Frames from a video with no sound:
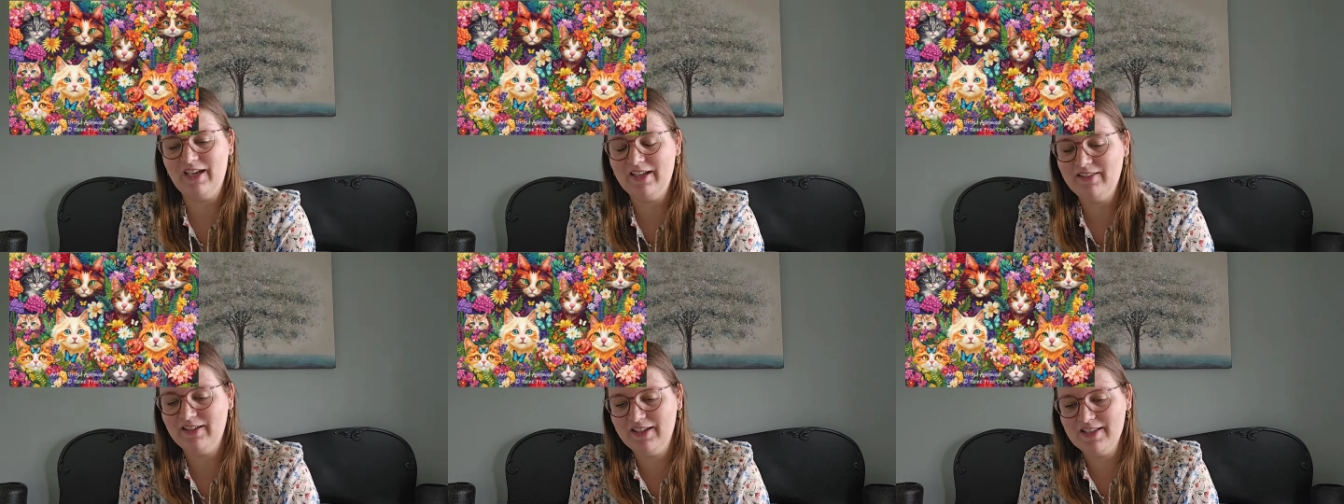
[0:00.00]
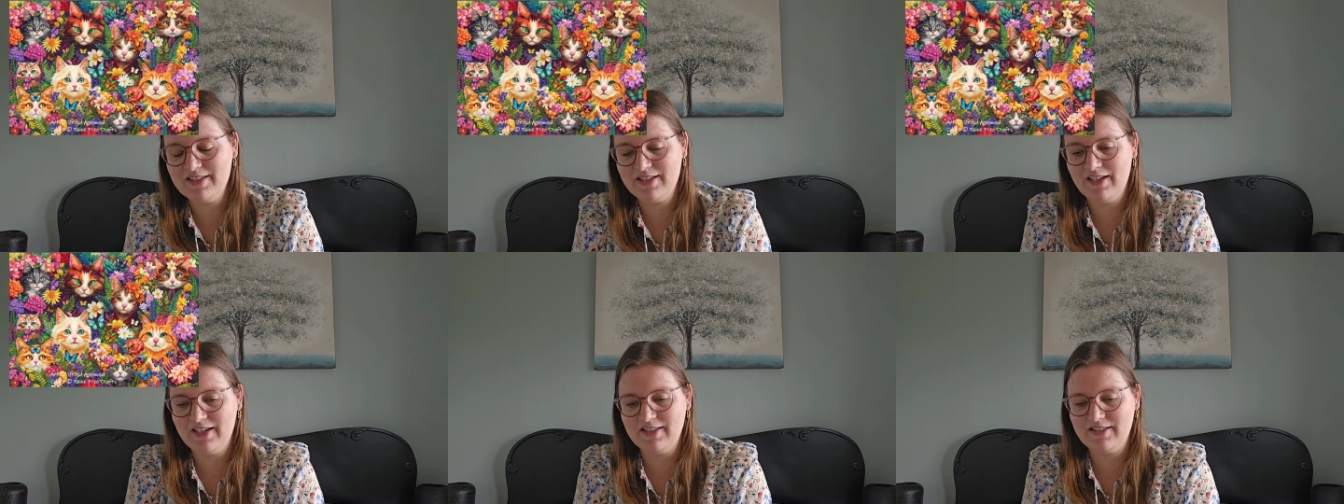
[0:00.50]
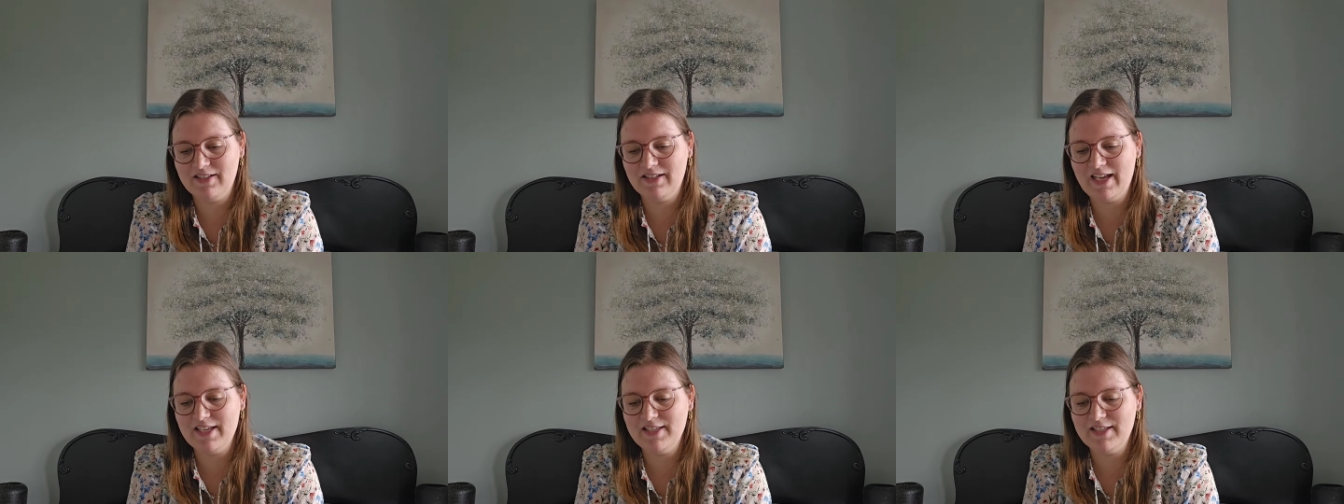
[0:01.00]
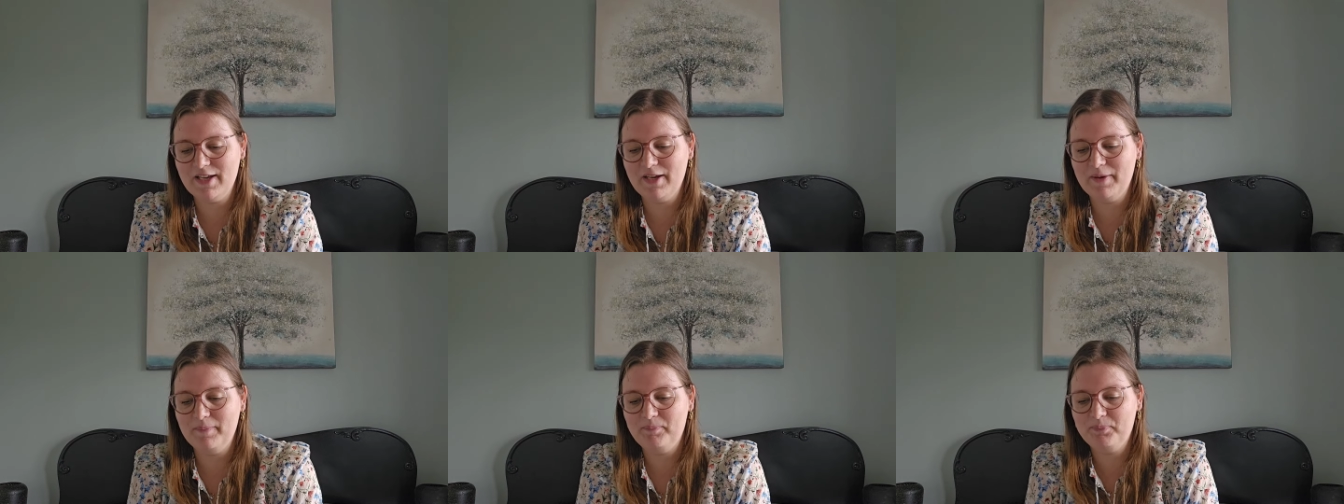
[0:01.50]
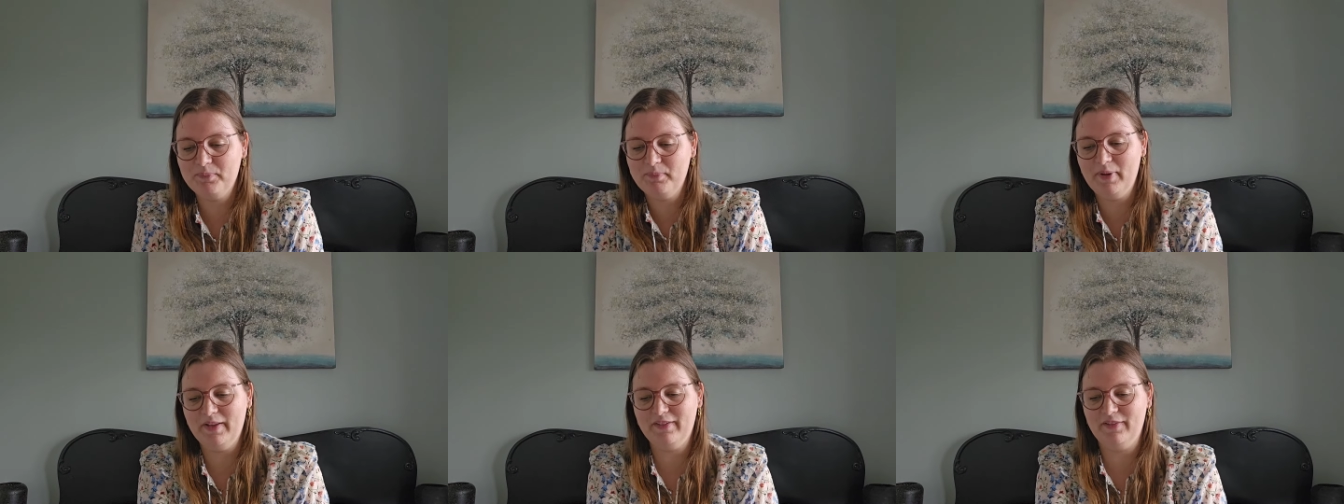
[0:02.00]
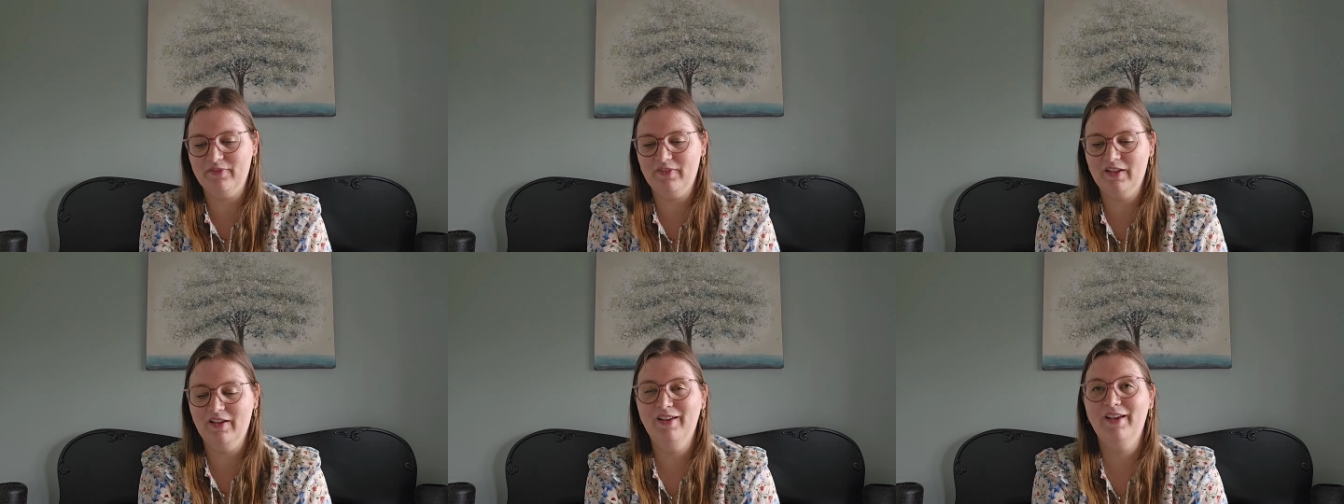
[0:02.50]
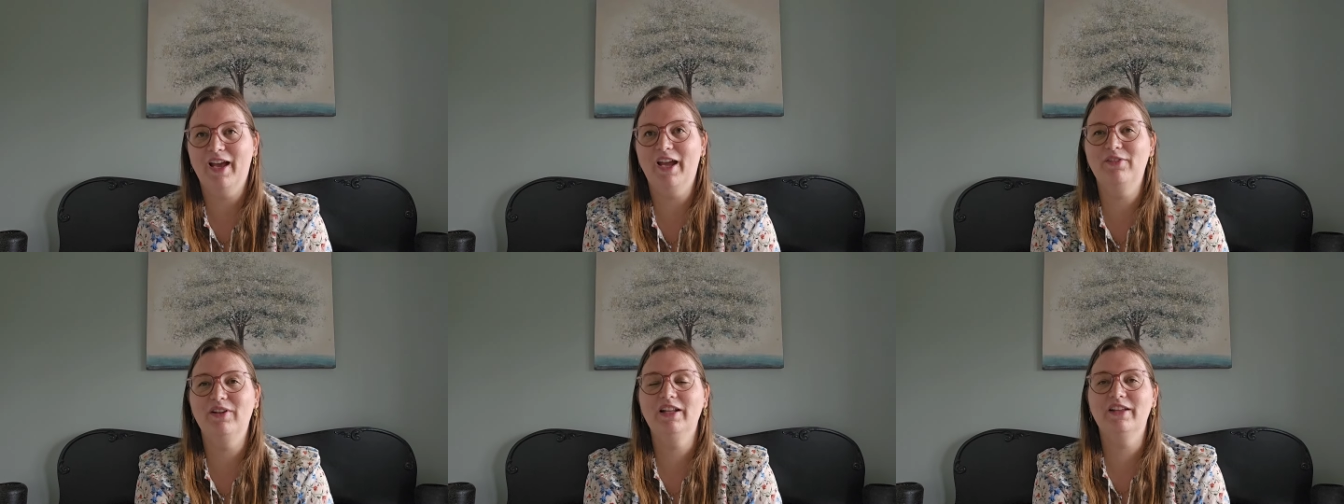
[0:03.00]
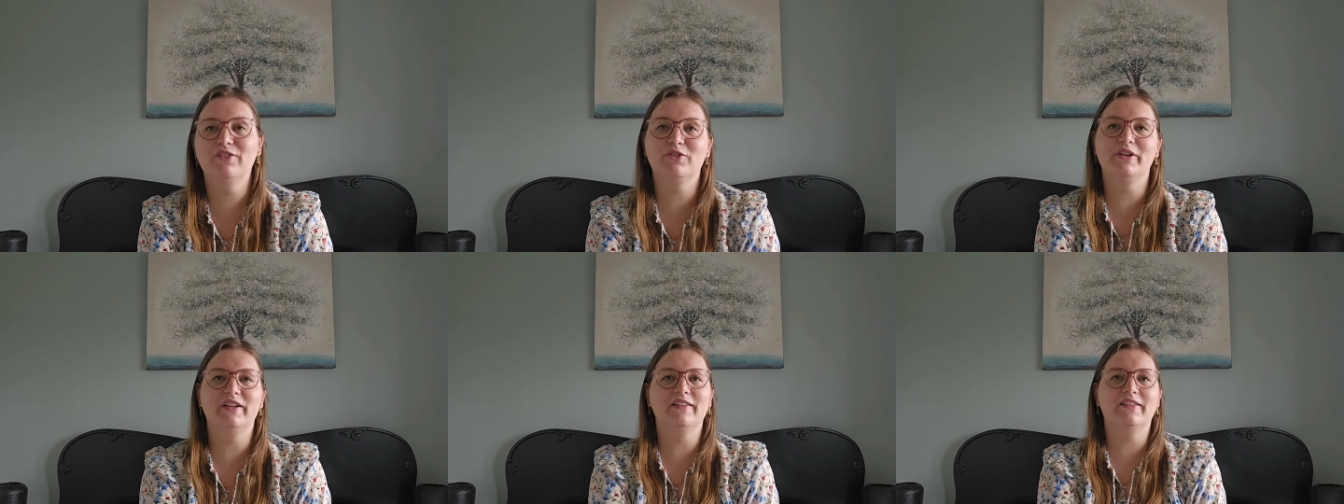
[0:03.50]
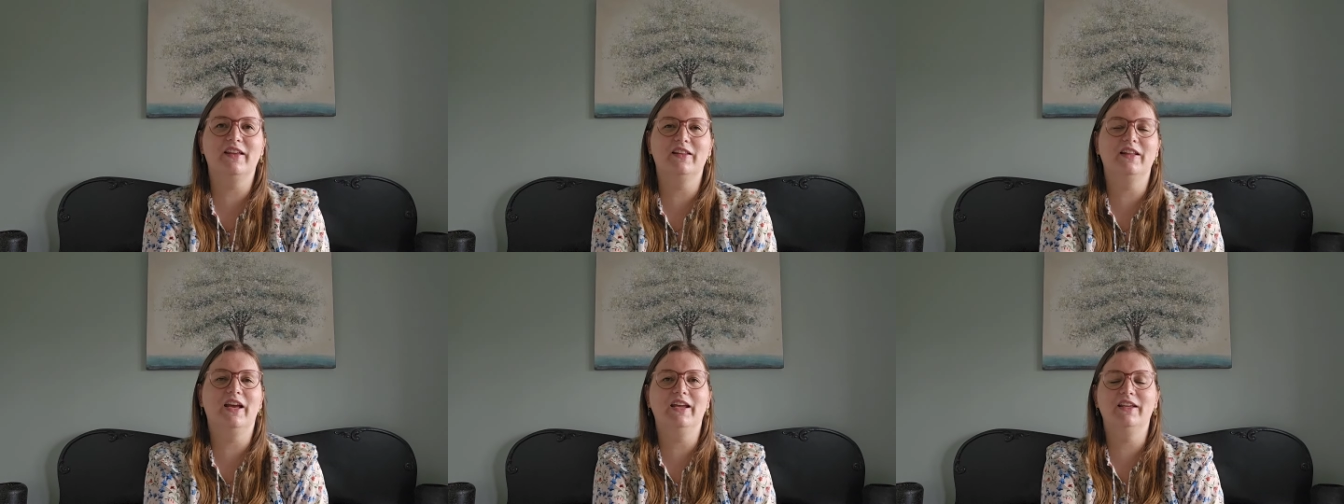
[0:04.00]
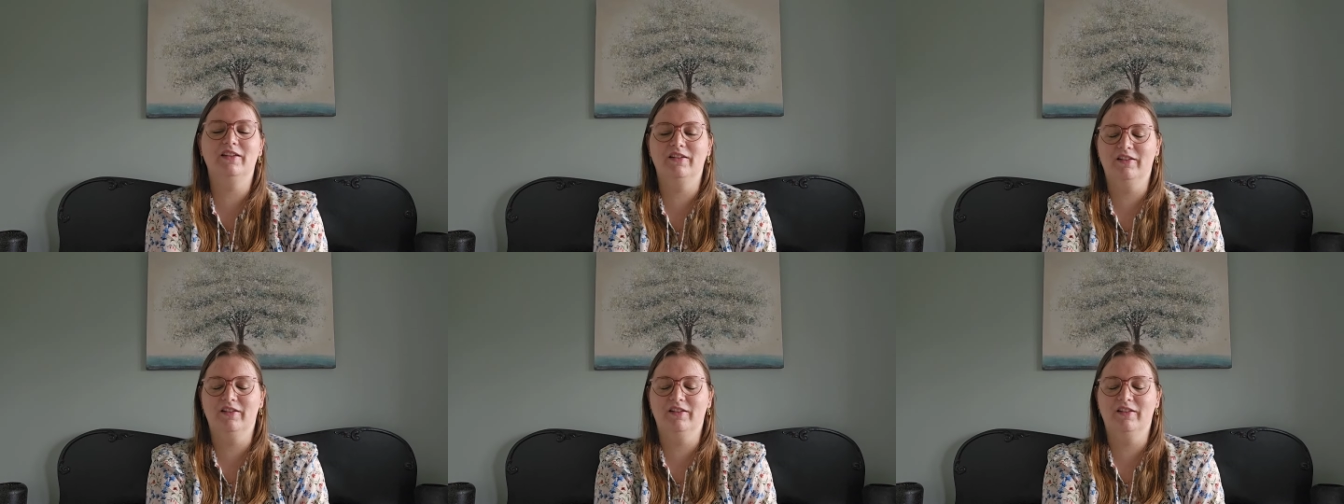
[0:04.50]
I think it's a nice pattern. I really enjoyed it, and I